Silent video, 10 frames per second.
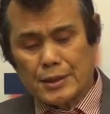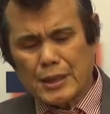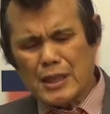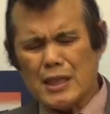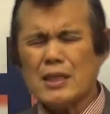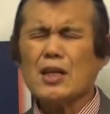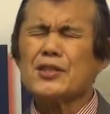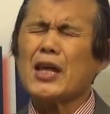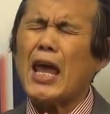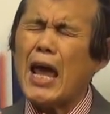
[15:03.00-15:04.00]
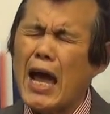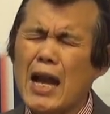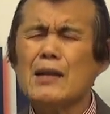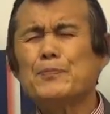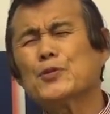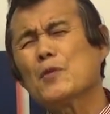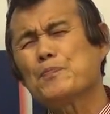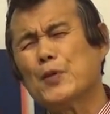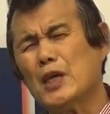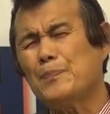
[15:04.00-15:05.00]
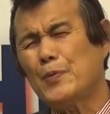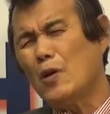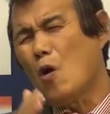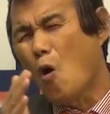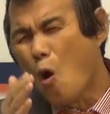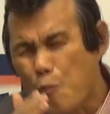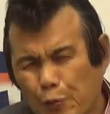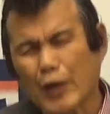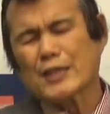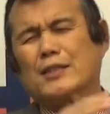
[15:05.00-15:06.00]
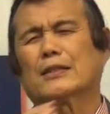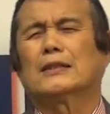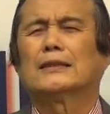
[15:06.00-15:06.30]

Jesus helped the people oppressed